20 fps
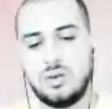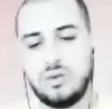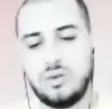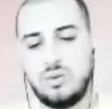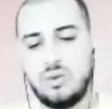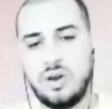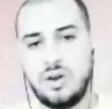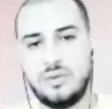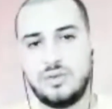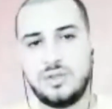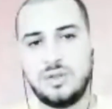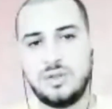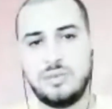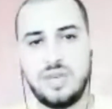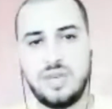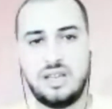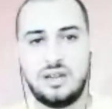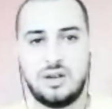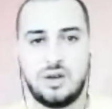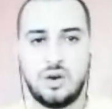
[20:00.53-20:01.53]
one of the
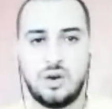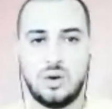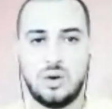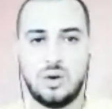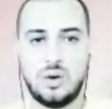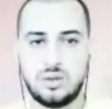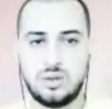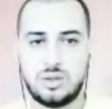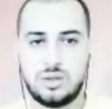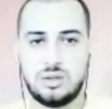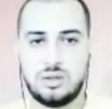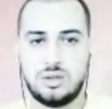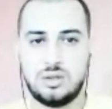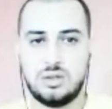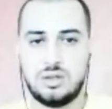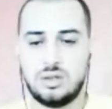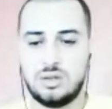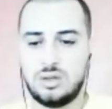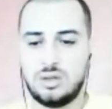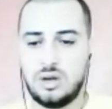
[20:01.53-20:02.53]
main goals
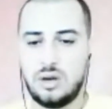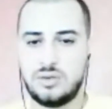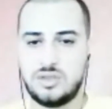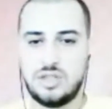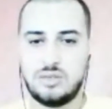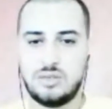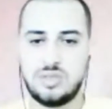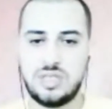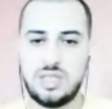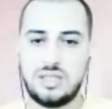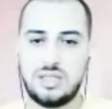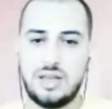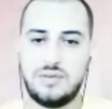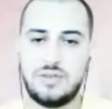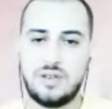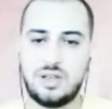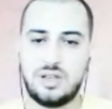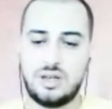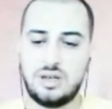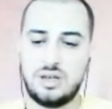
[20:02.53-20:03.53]
of Jumpstart
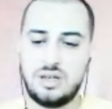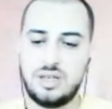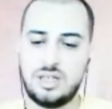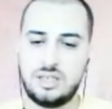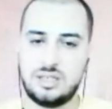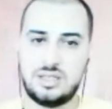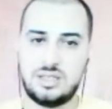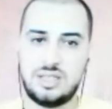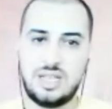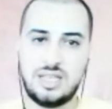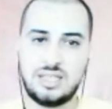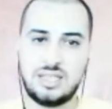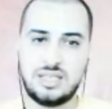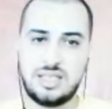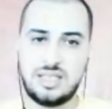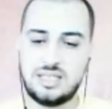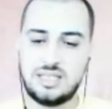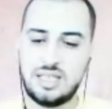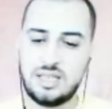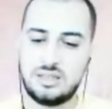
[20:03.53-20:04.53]
Africa is, as I
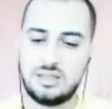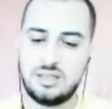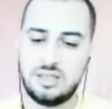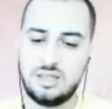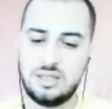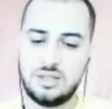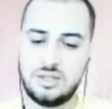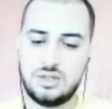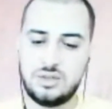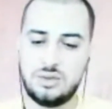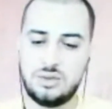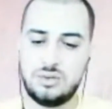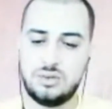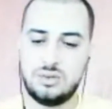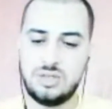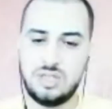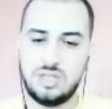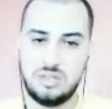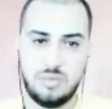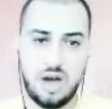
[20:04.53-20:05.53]
said, is to
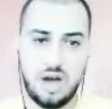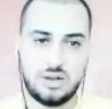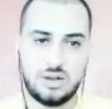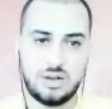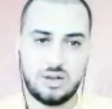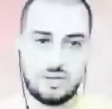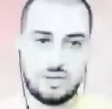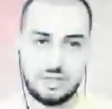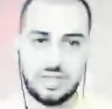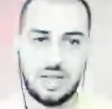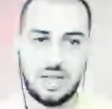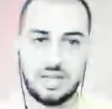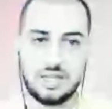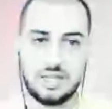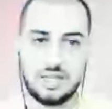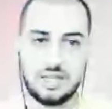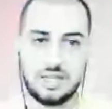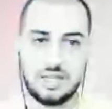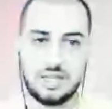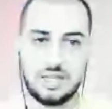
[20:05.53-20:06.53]

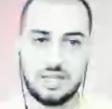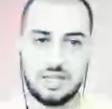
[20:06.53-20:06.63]
democratize